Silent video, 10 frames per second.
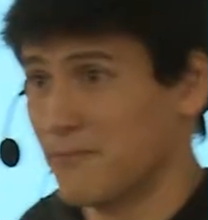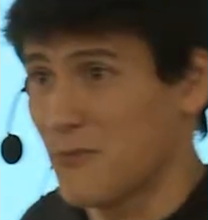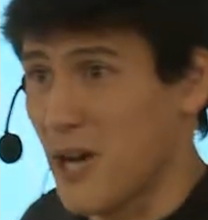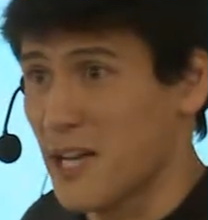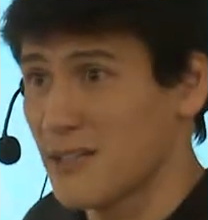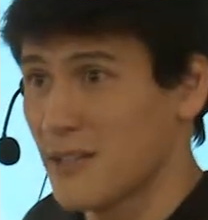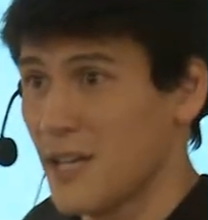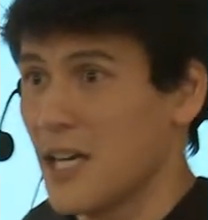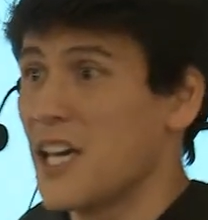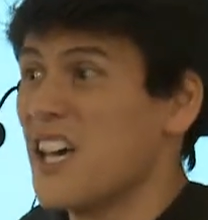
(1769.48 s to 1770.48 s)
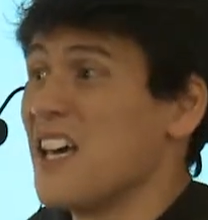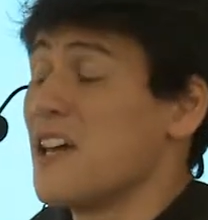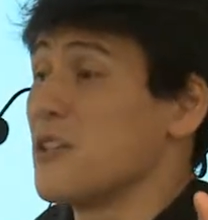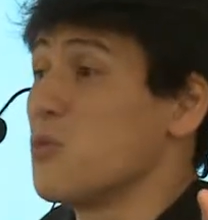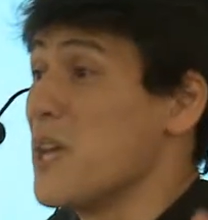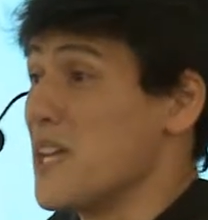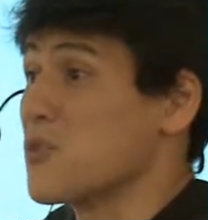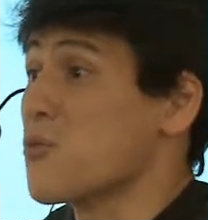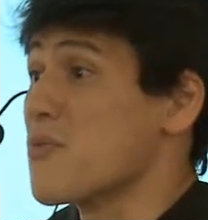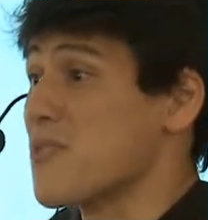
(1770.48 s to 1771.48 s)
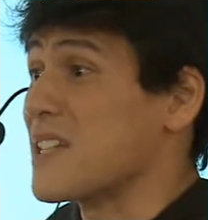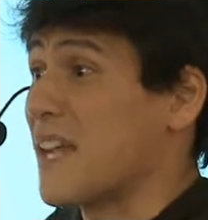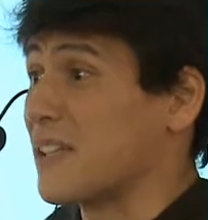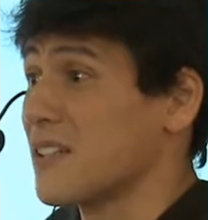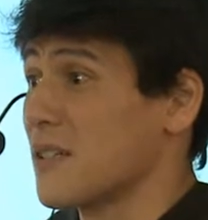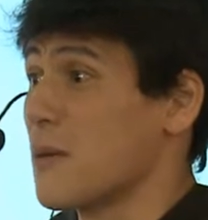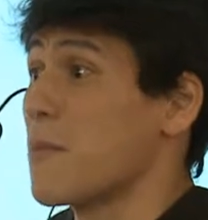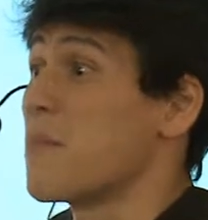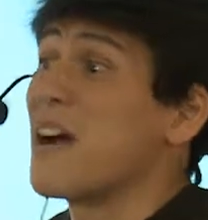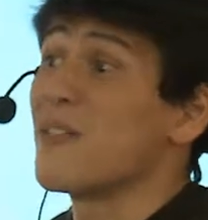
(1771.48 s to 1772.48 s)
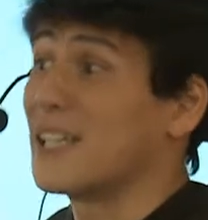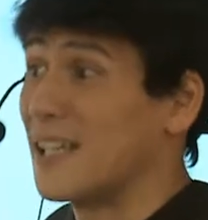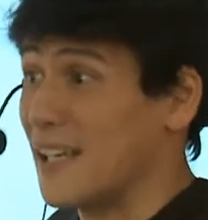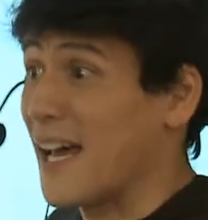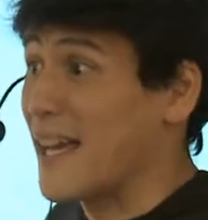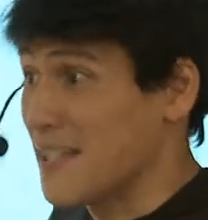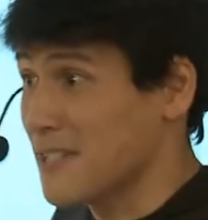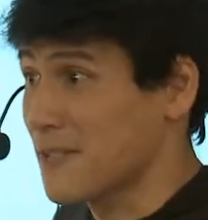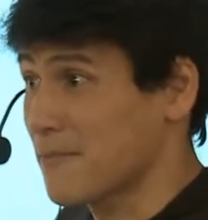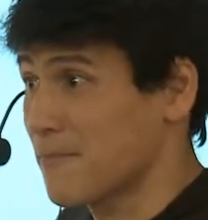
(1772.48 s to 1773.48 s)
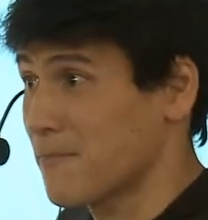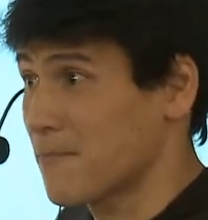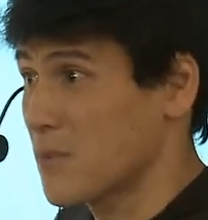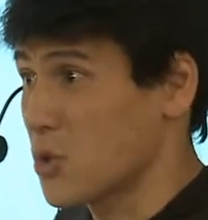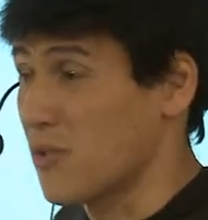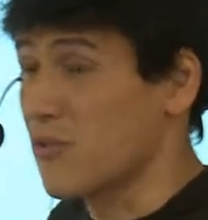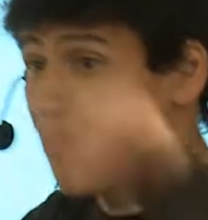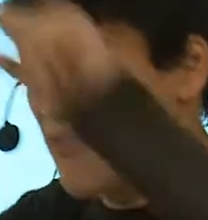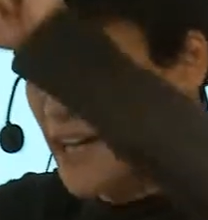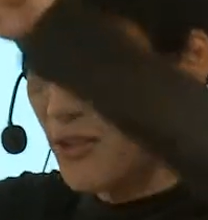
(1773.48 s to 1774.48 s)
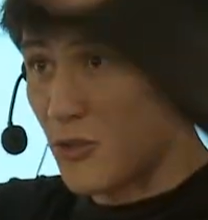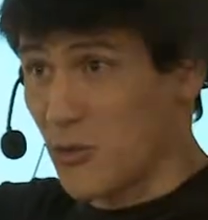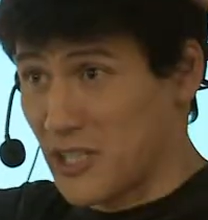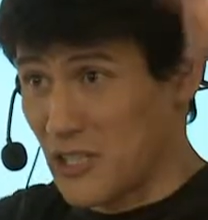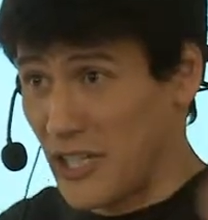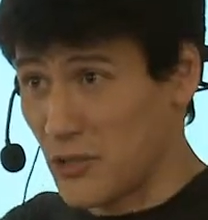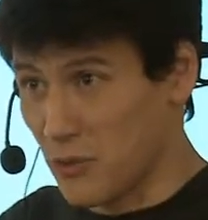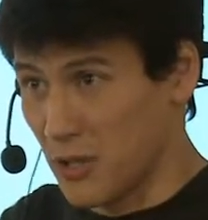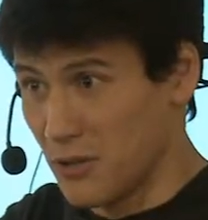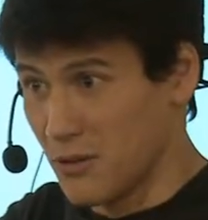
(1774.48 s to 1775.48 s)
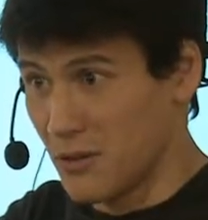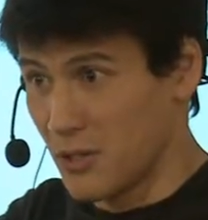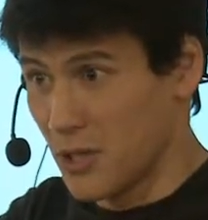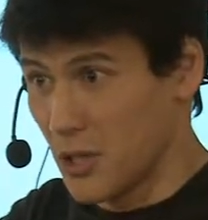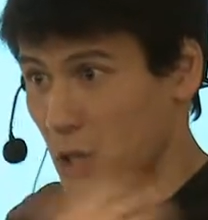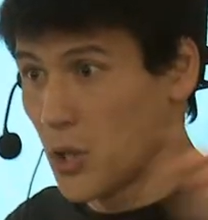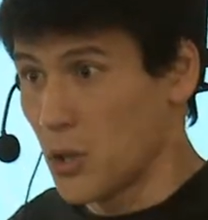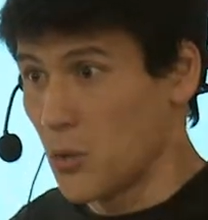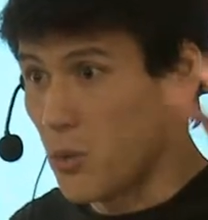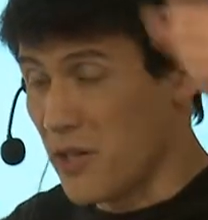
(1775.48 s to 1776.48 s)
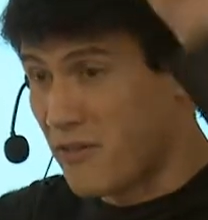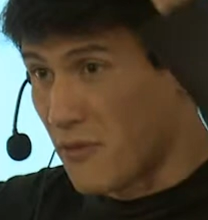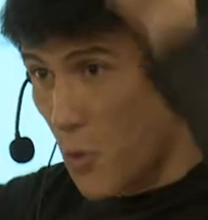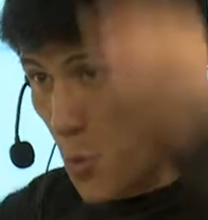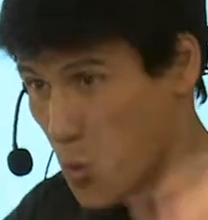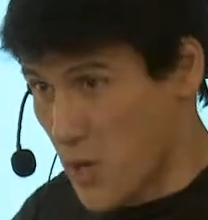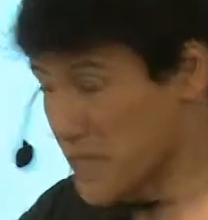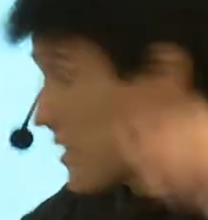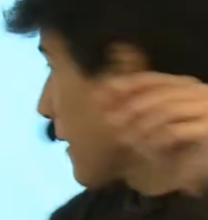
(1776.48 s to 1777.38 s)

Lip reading: right? Wings represent parallel lines. So if you find a quadrilateral with wings,